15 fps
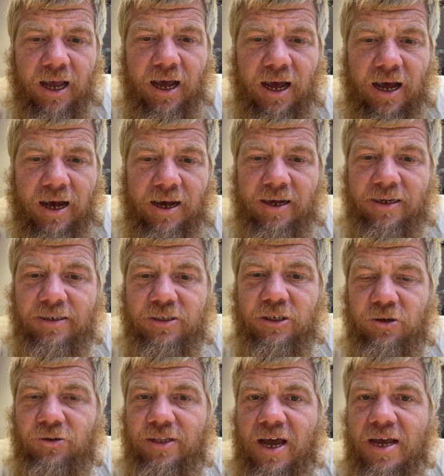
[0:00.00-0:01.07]
Uh,
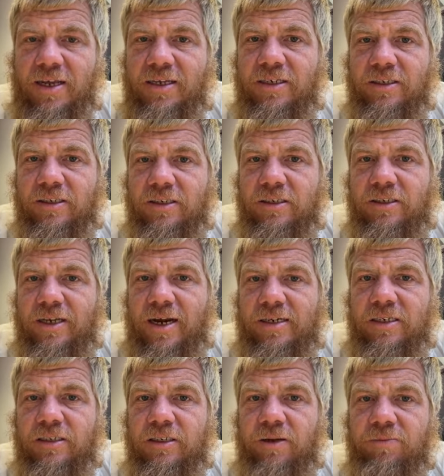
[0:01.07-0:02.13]
so that is, that
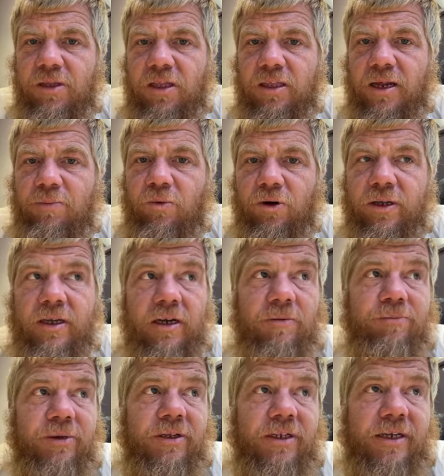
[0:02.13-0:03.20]
is something that I'm working on
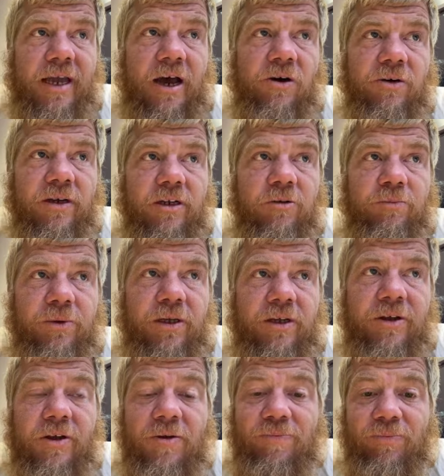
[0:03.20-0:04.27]
building out. It'll be...
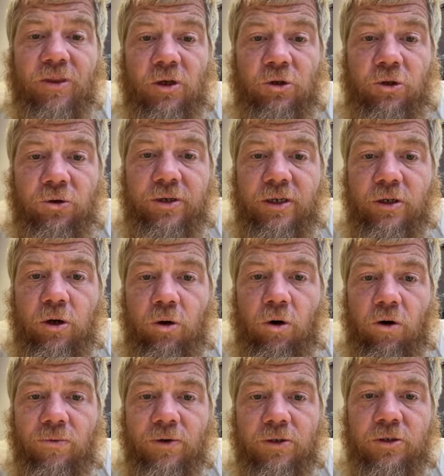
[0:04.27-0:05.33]
You can go
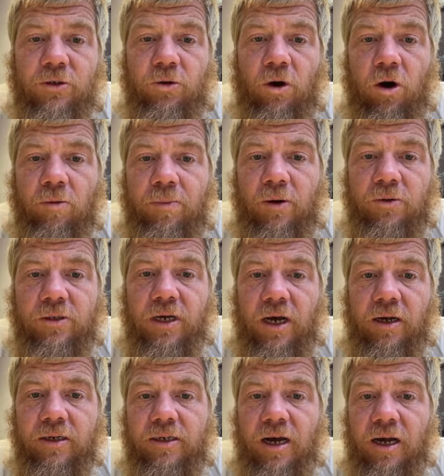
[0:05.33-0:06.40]
over to
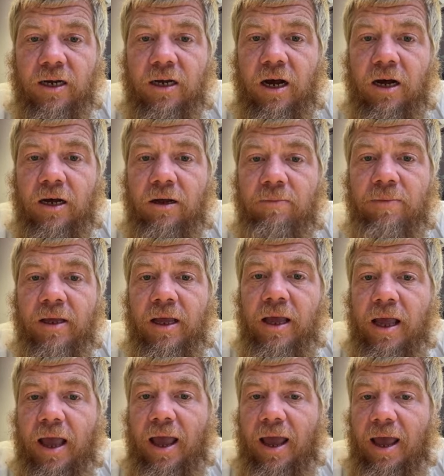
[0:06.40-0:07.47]
hobotuck dot com
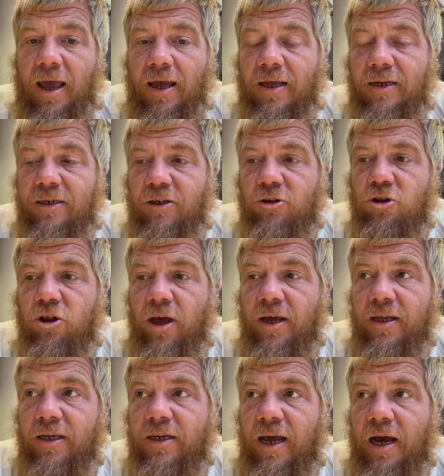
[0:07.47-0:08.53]
and
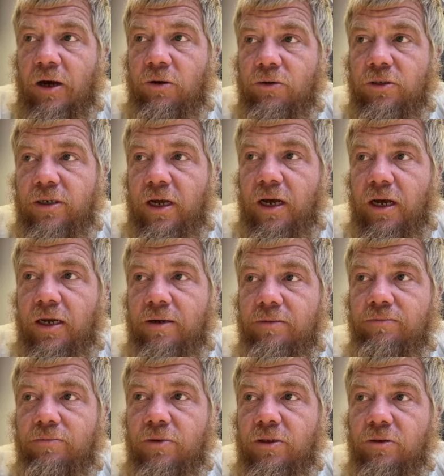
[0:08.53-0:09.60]
check it out, uh,
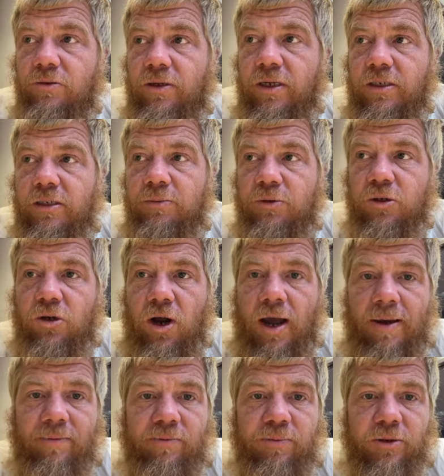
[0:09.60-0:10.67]
you know, get
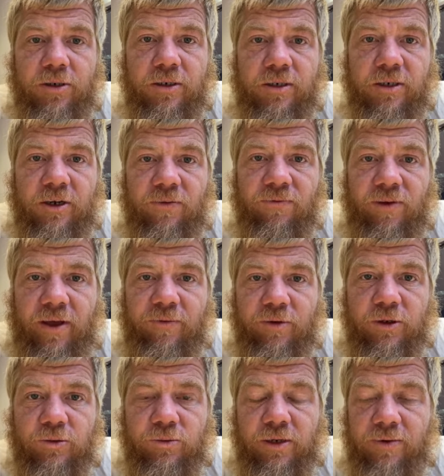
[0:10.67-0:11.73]
subscribed, put it in your
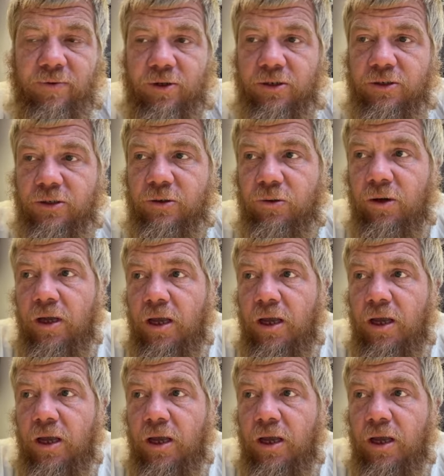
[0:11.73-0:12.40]
favorites, whatever you do.